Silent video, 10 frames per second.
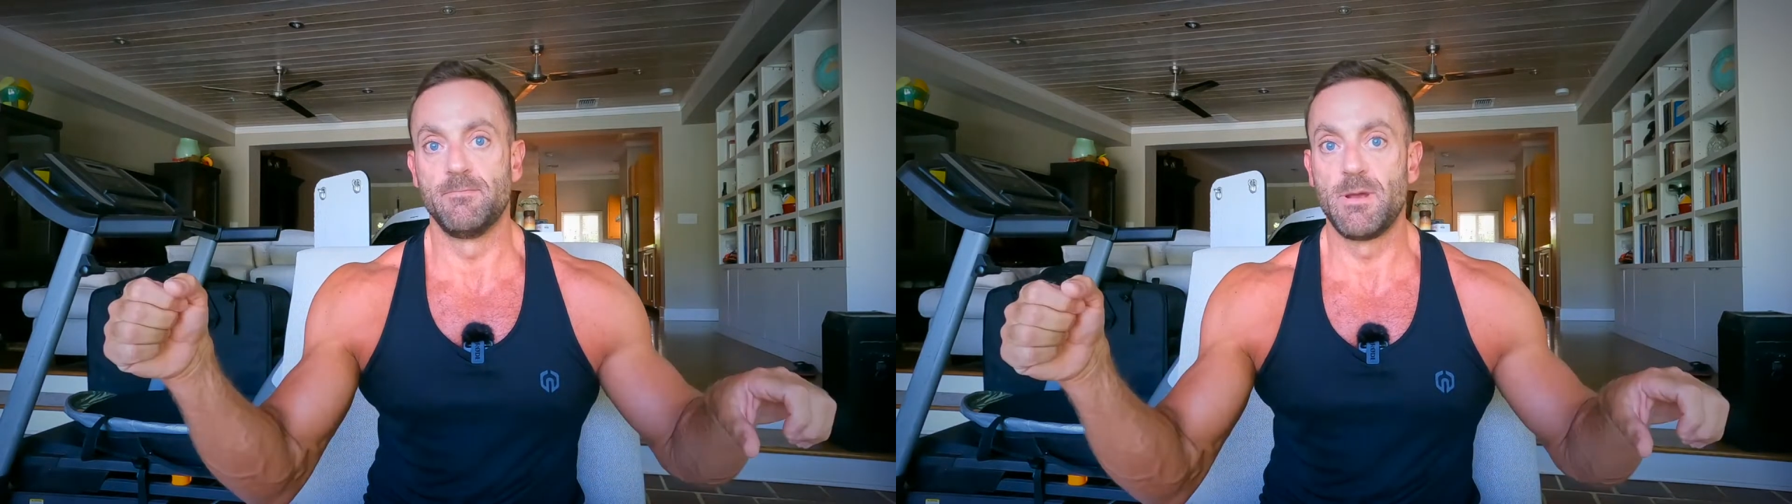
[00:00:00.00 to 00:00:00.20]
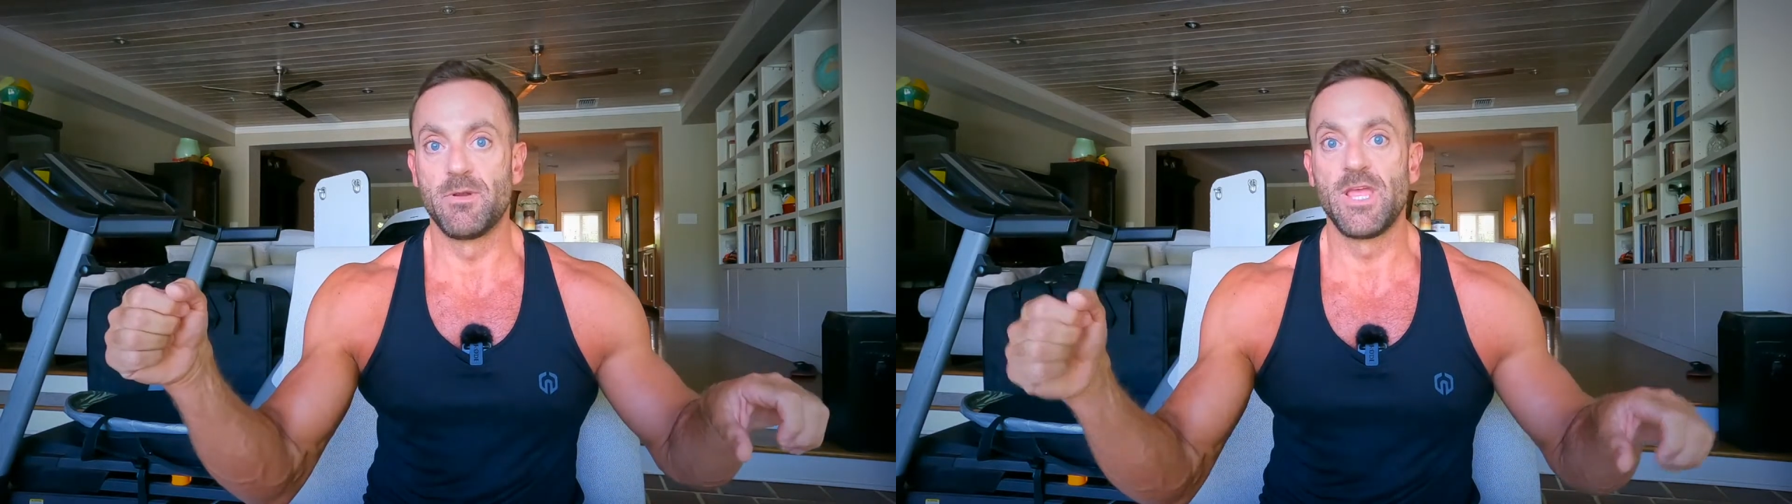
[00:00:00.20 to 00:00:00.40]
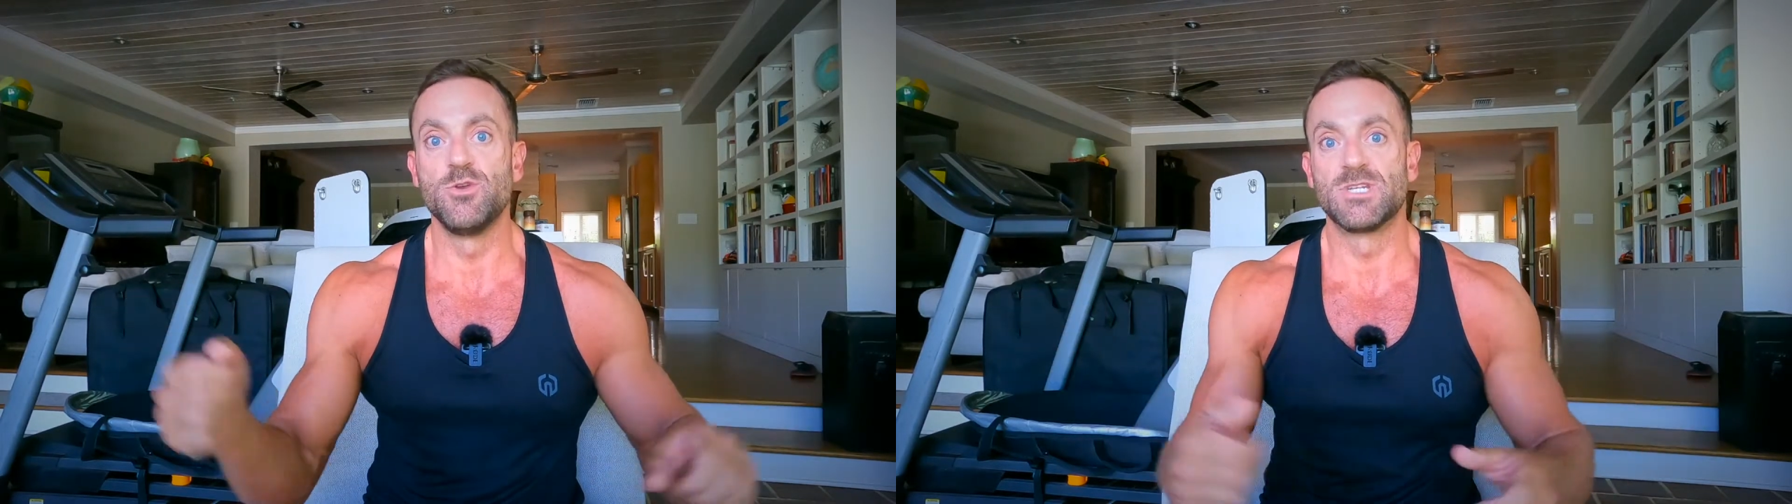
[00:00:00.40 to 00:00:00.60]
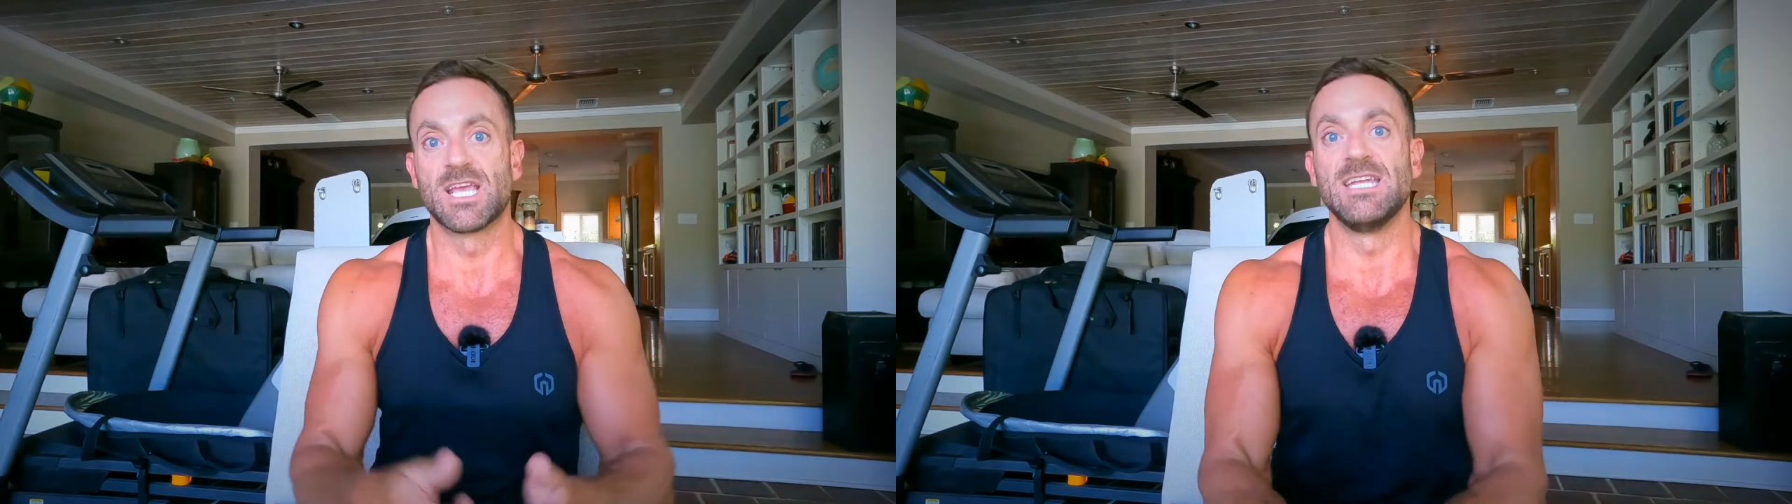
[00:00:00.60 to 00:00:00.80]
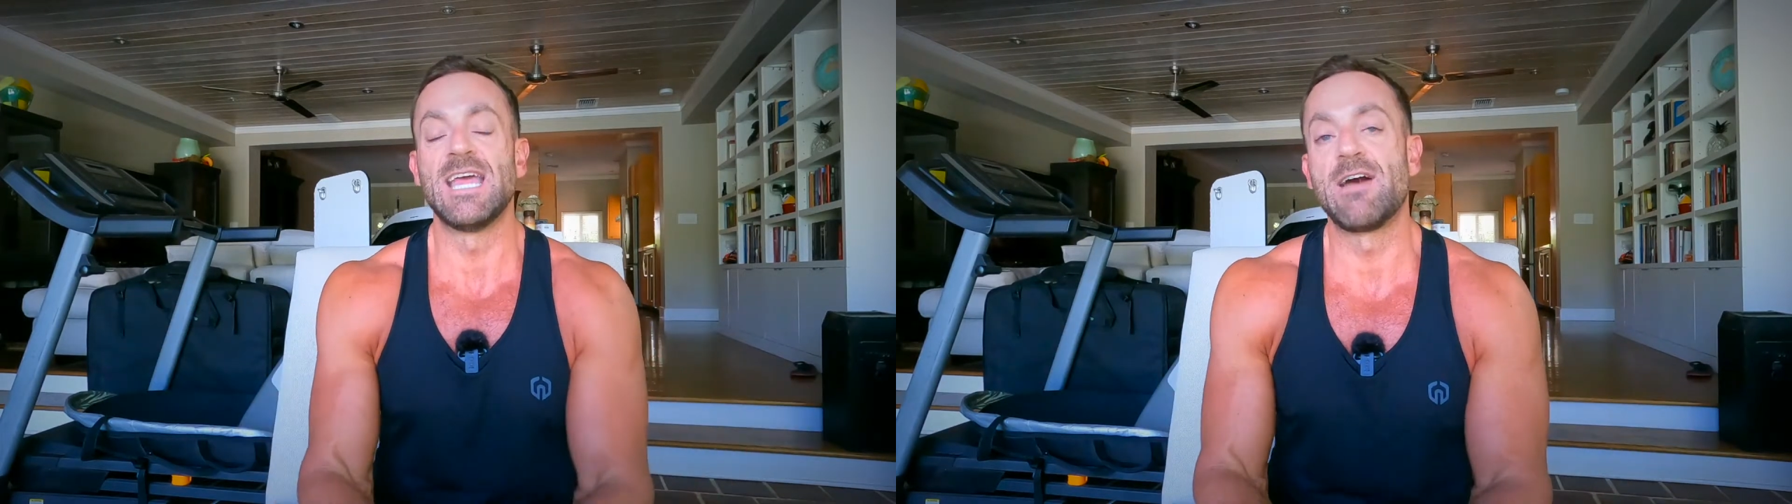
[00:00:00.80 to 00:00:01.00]
Remember, they used a
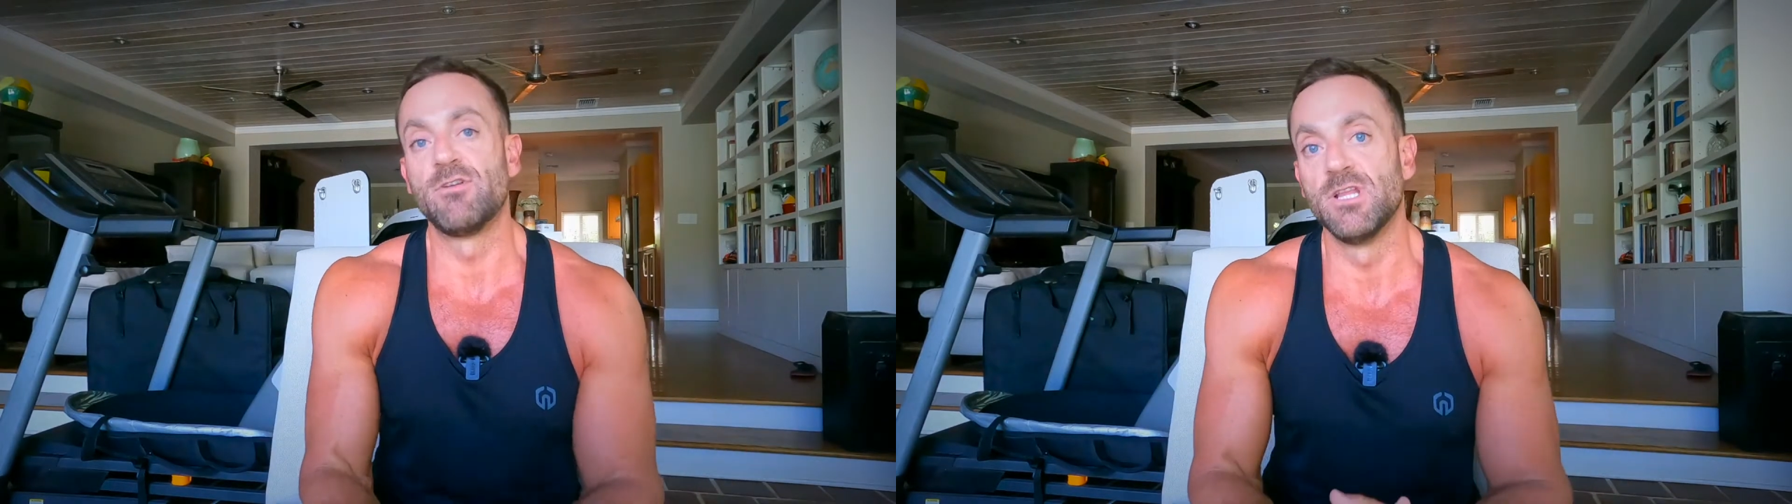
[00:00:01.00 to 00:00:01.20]
cadaver